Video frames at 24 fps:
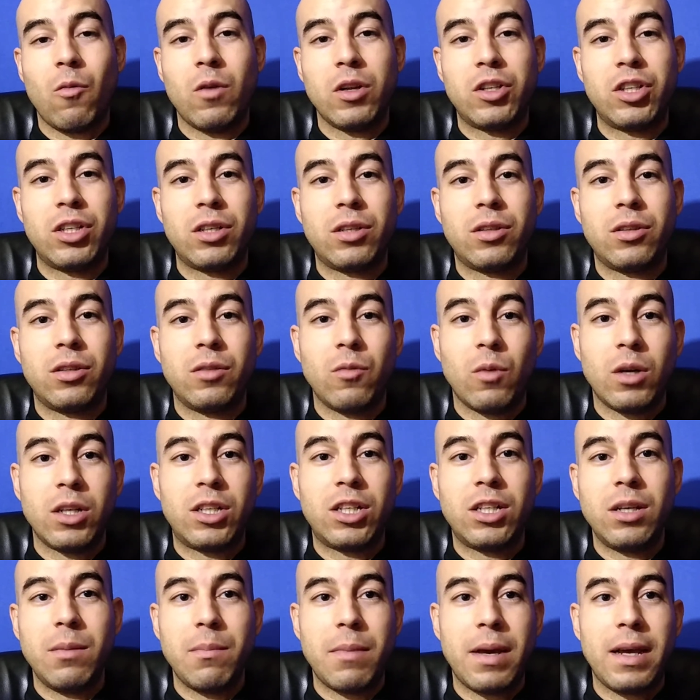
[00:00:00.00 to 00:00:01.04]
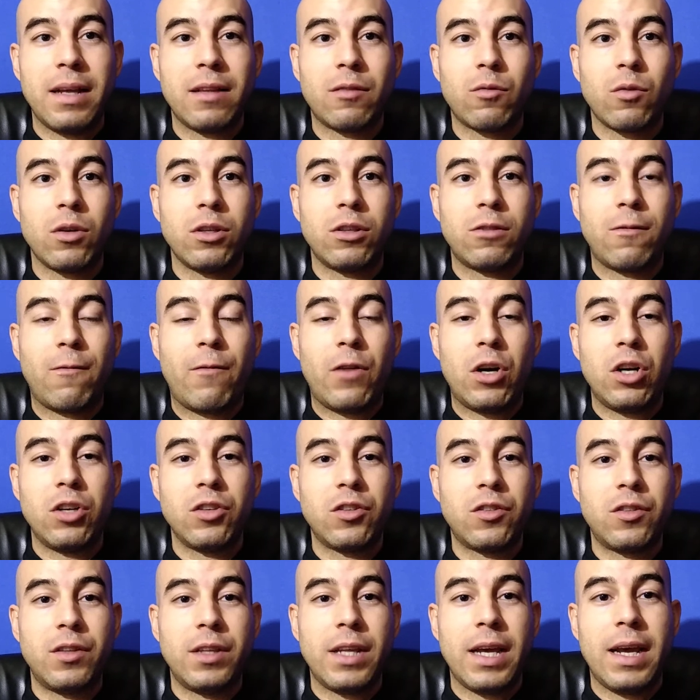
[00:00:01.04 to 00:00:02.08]
Which what she meant was
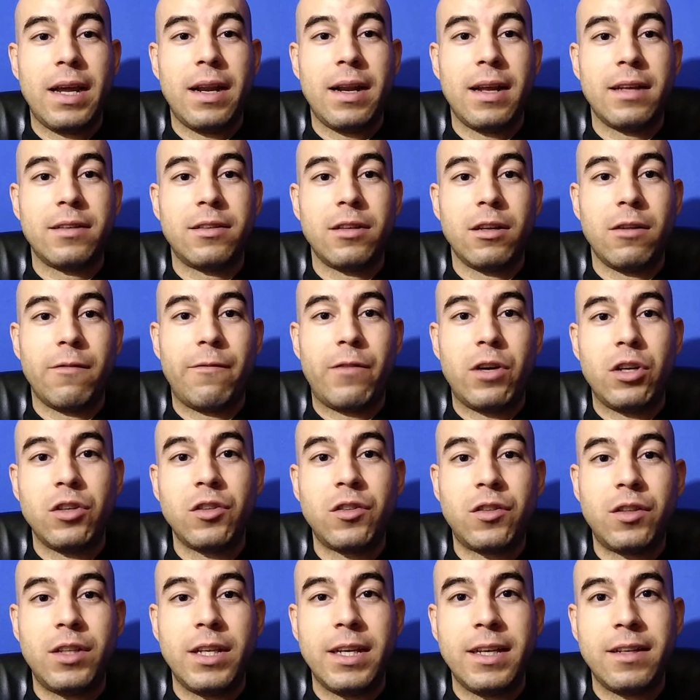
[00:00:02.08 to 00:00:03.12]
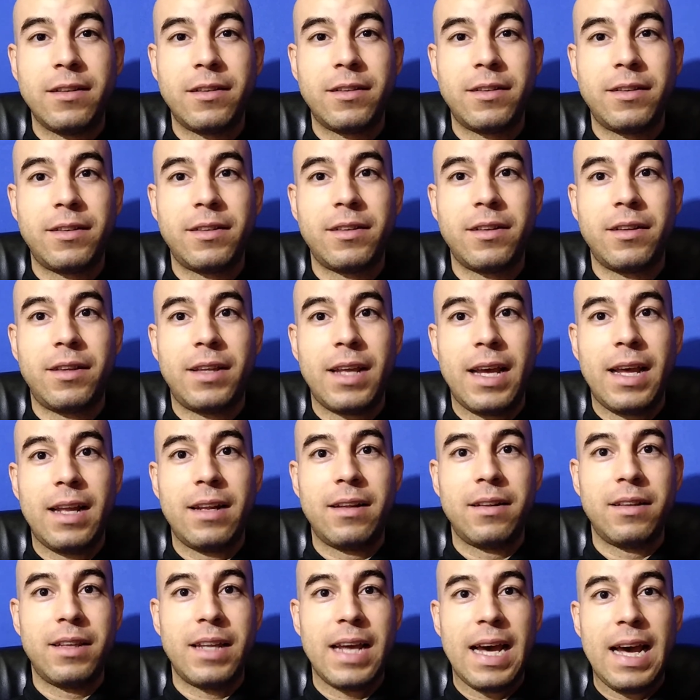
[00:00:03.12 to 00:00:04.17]
first then, as in first this,
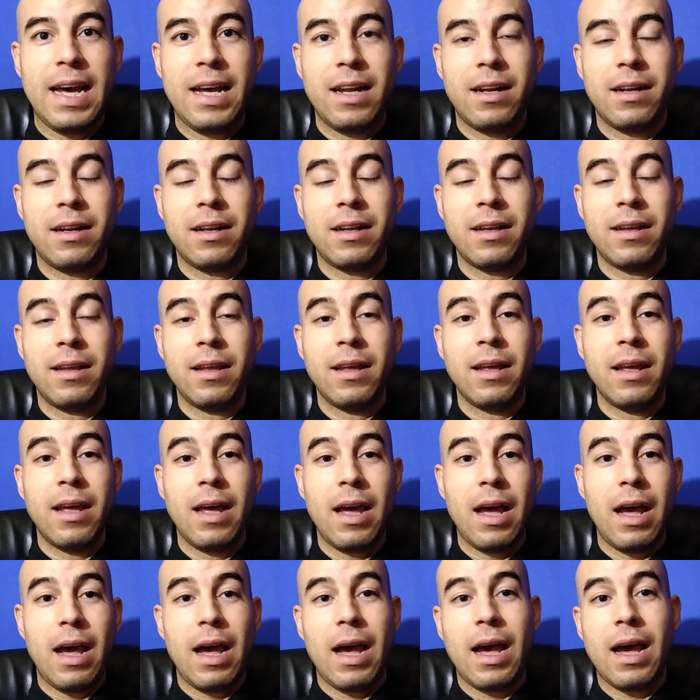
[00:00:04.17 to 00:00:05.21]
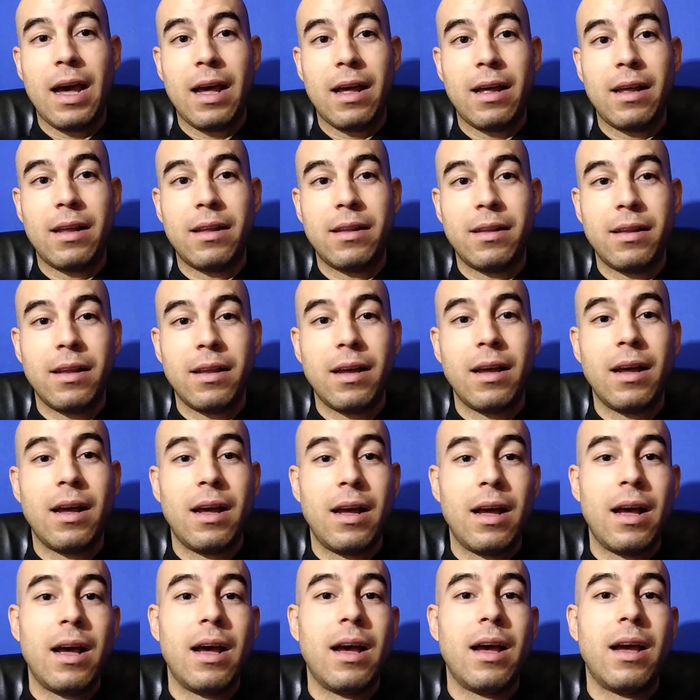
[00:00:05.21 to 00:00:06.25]
then that, and
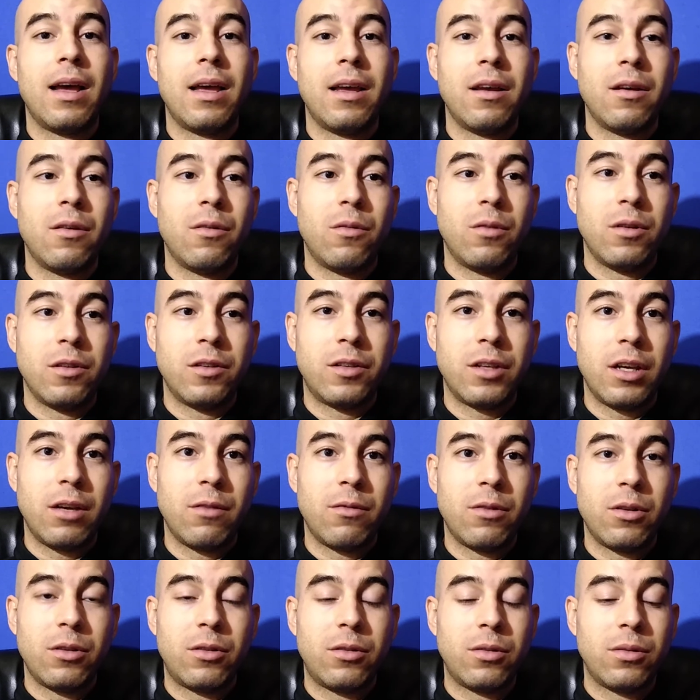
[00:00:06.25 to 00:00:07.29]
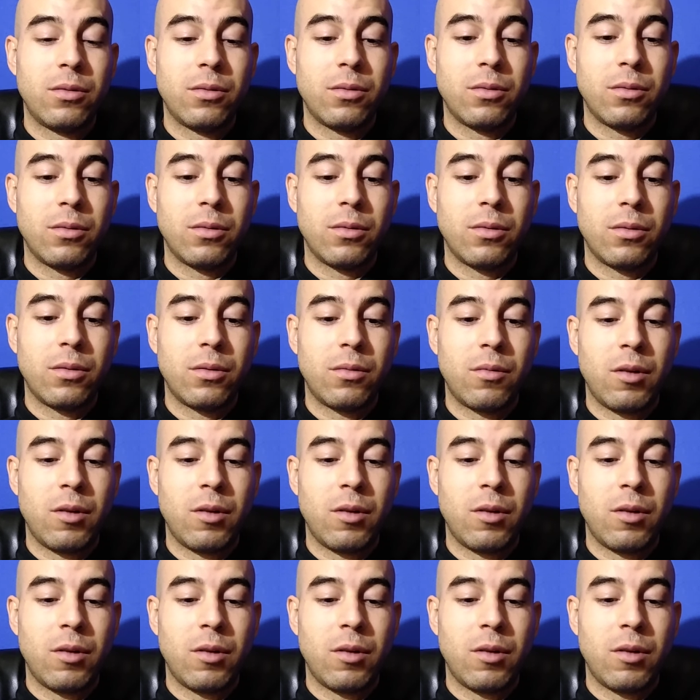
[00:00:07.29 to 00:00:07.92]
I was able to.